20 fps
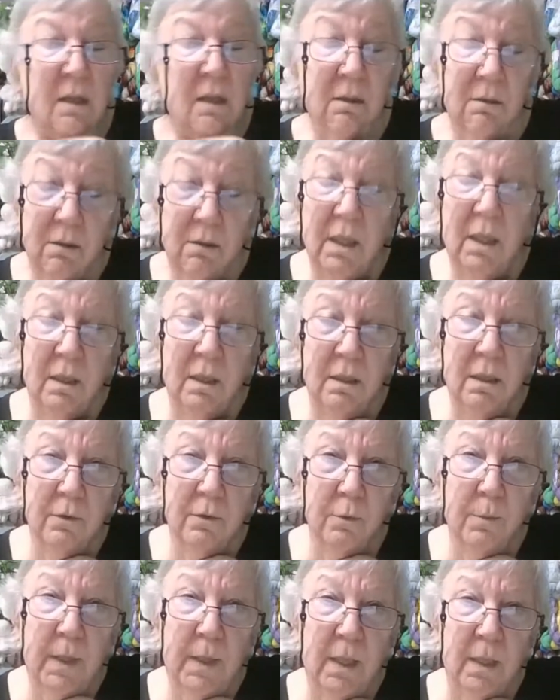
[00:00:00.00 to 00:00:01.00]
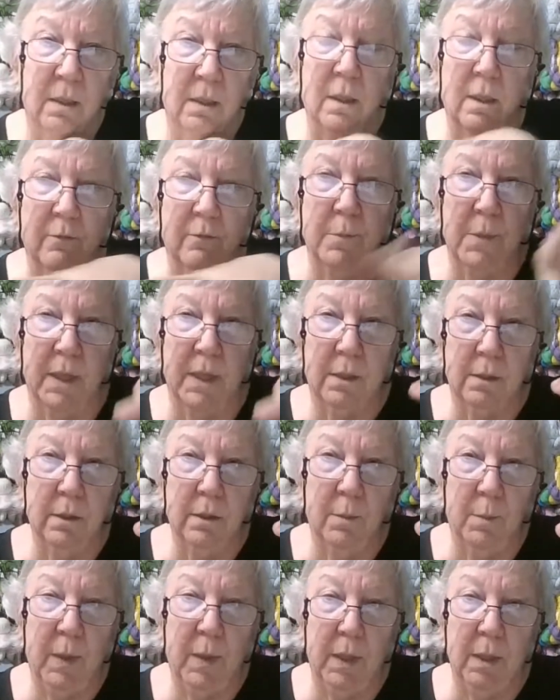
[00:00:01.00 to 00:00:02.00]
I don't need another man. I have
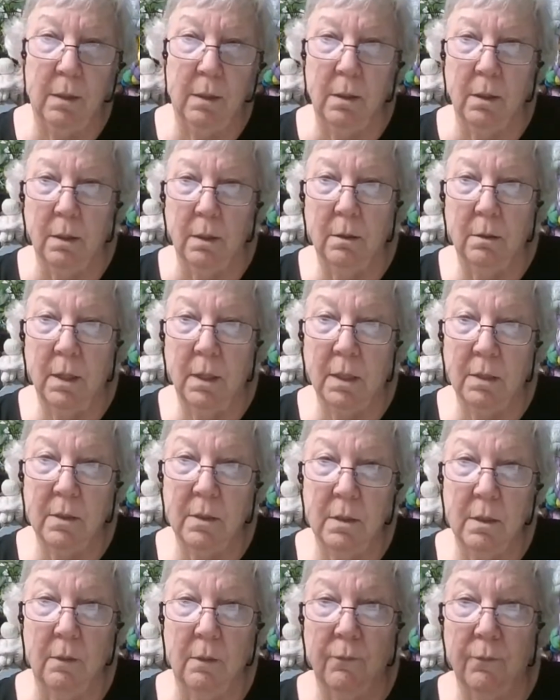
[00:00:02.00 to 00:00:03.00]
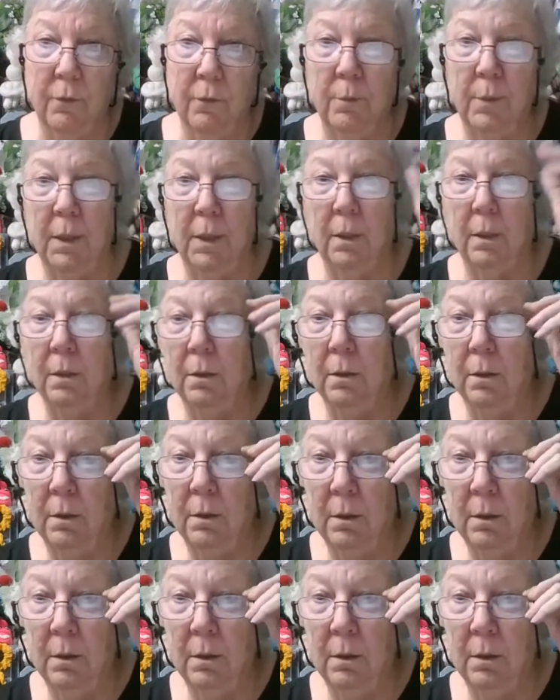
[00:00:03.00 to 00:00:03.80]
Michael and Panda. That's enough for me.